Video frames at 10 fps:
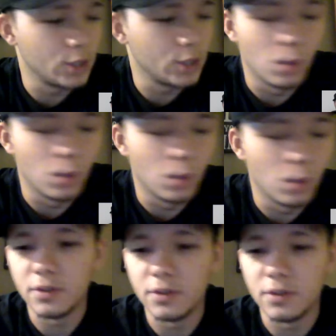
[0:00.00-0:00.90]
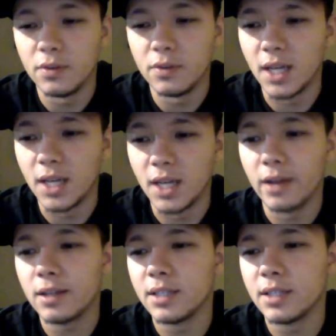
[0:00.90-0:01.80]
I'm more of a 50-50
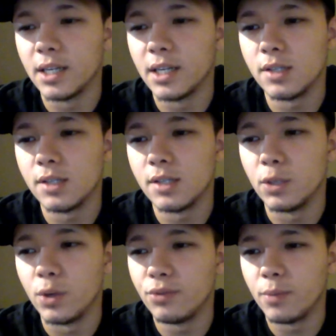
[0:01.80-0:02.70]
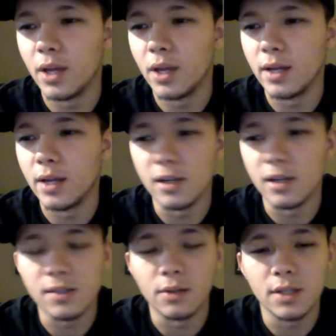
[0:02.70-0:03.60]
guy. Kind of stay away from the
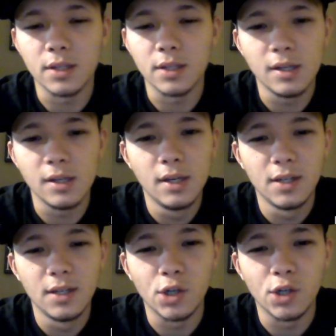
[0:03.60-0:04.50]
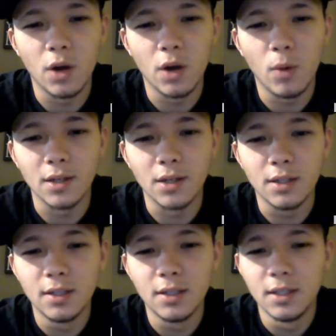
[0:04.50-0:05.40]
head-to-heads unless, I want
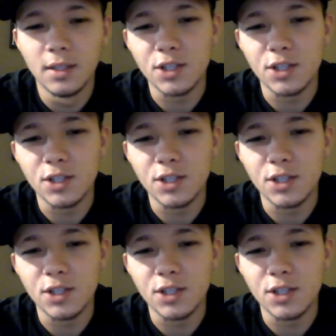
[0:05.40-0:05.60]
a